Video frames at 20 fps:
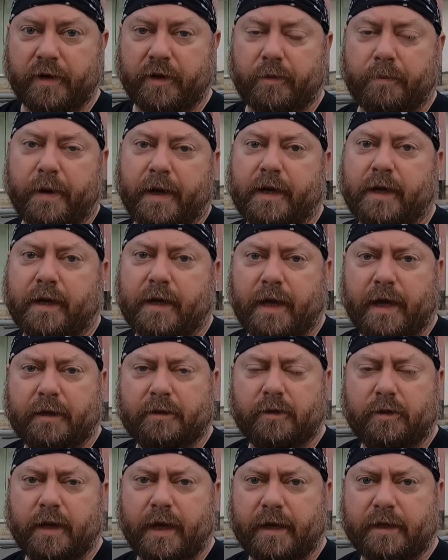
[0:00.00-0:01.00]
another bank account
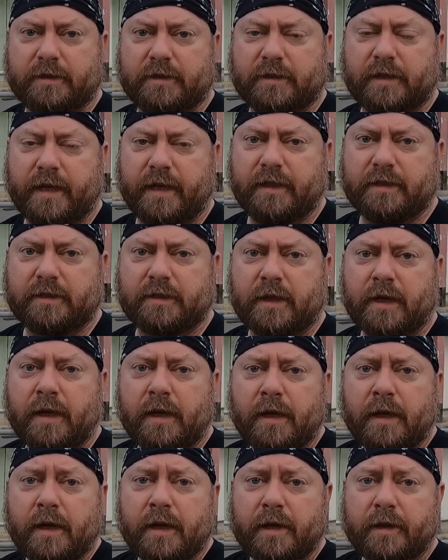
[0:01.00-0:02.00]
in the United States,
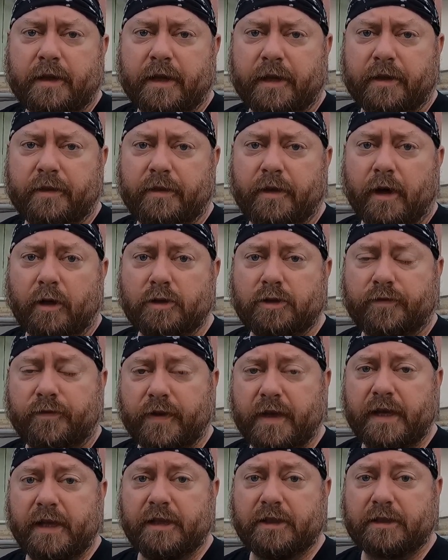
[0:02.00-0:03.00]
then those
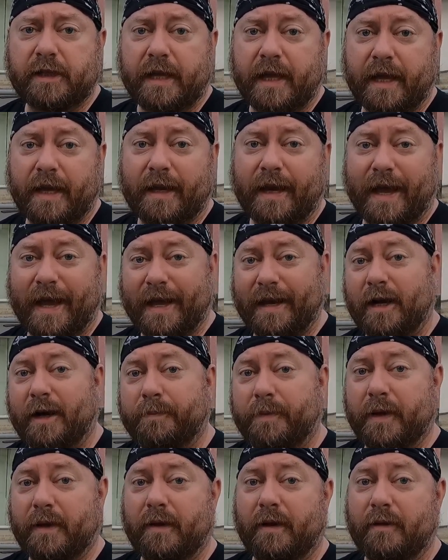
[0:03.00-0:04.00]
fees can add
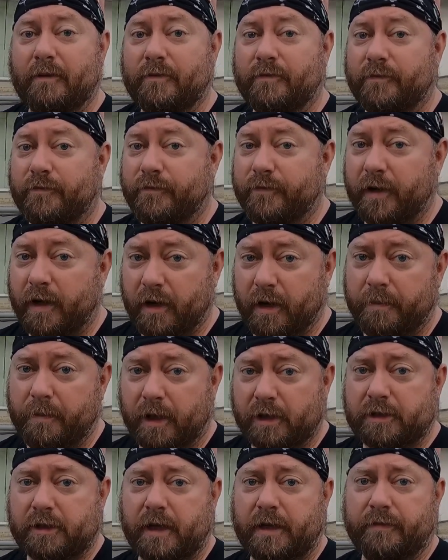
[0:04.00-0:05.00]
up very
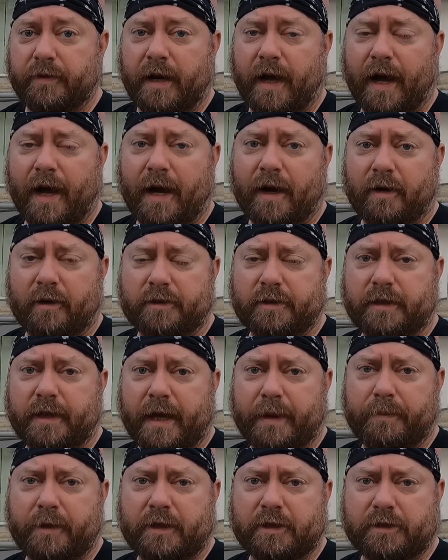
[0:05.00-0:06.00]
much even higher than
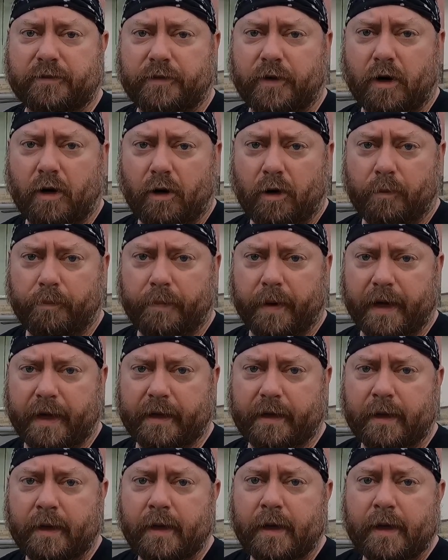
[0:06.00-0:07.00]
that because of your home
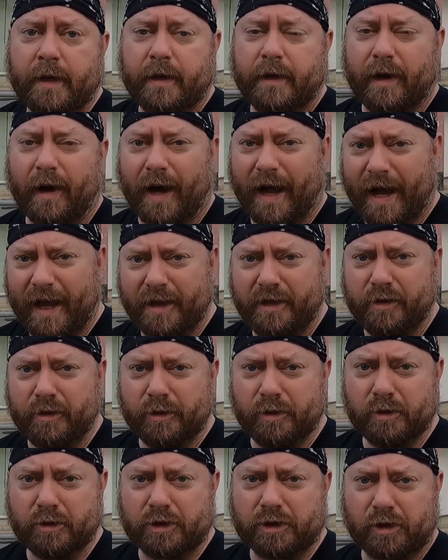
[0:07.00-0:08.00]
bank. Now, I
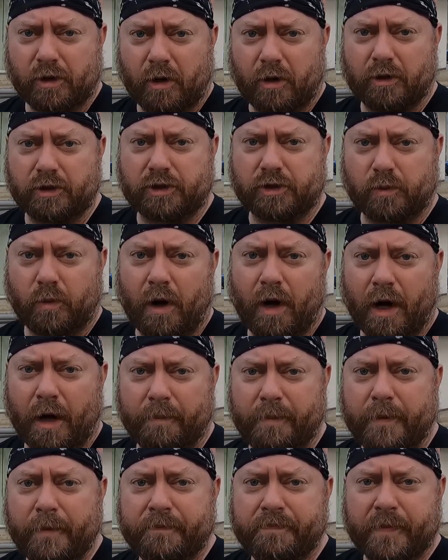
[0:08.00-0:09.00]
use Charles
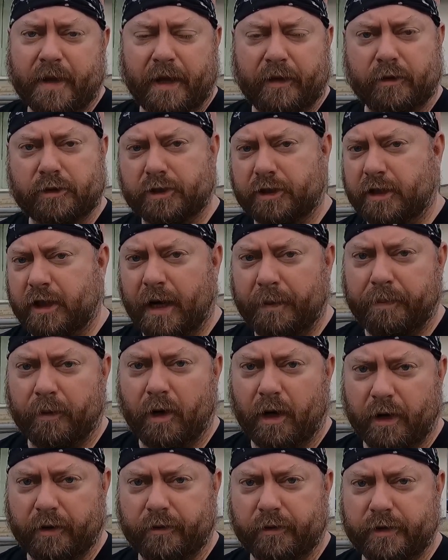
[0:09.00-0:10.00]
Schwab, and there's a
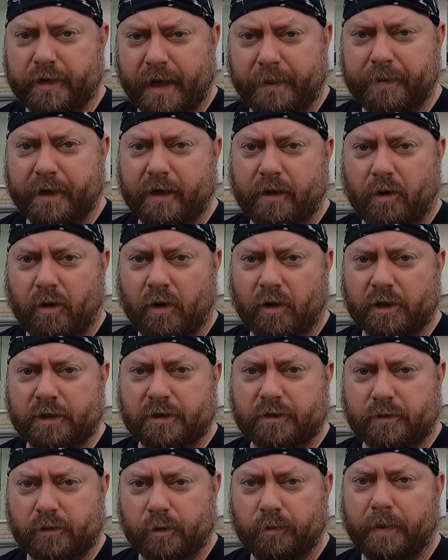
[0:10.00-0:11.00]
couple other debit
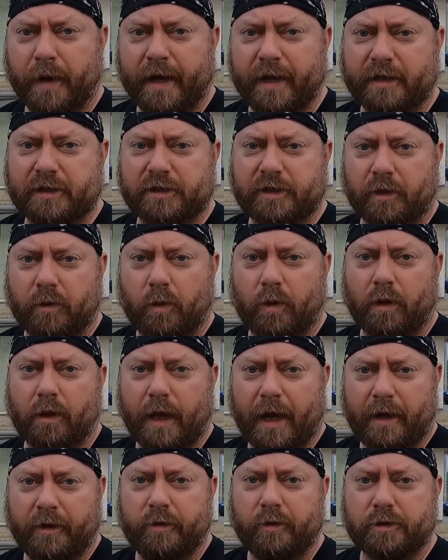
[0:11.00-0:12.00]
cards through banks that will
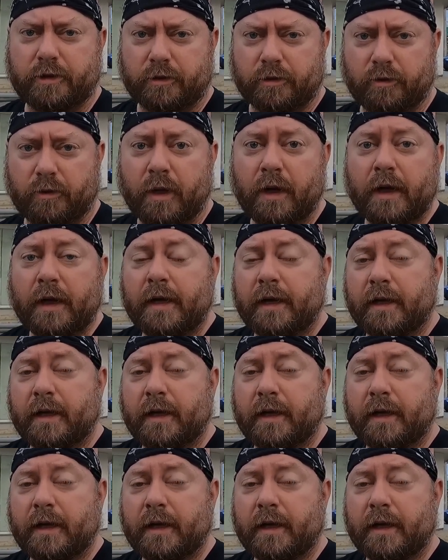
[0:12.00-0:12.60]
allow you to